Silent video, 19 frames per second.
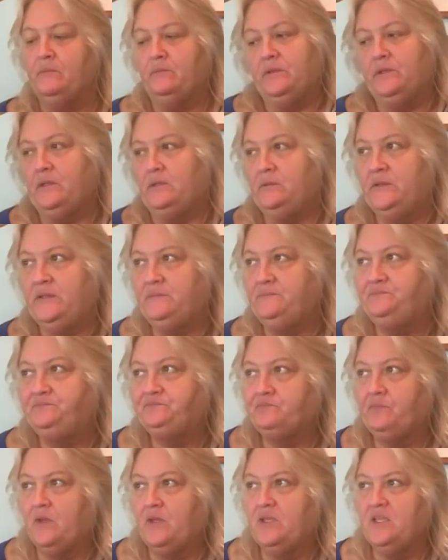But I mean,
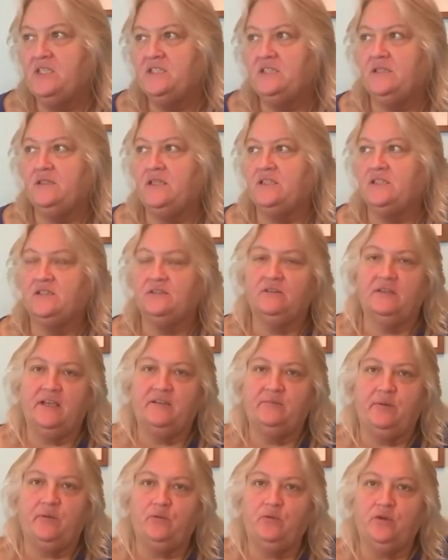it doesn't necessarily
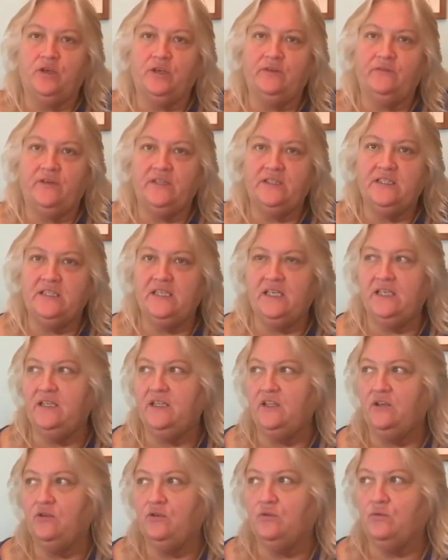have to be work. If I see
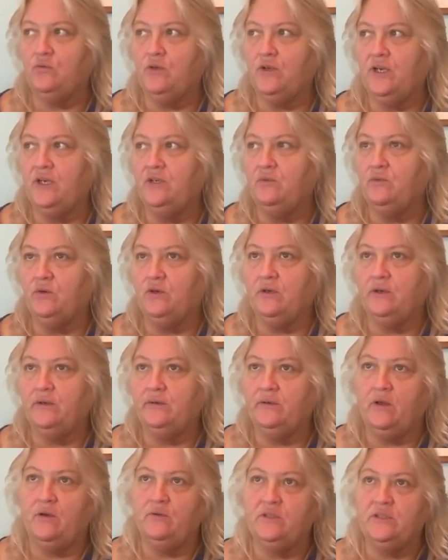anything going wrong anywhere,
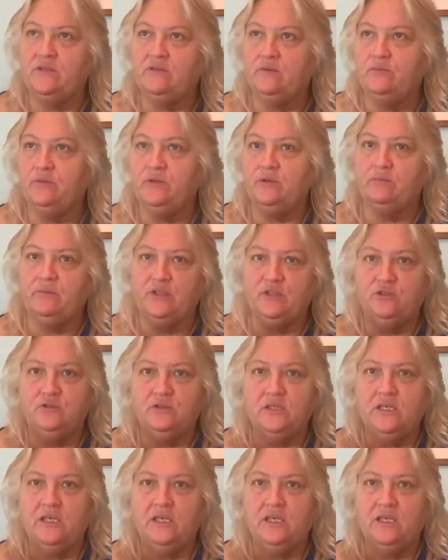I always have to put in my two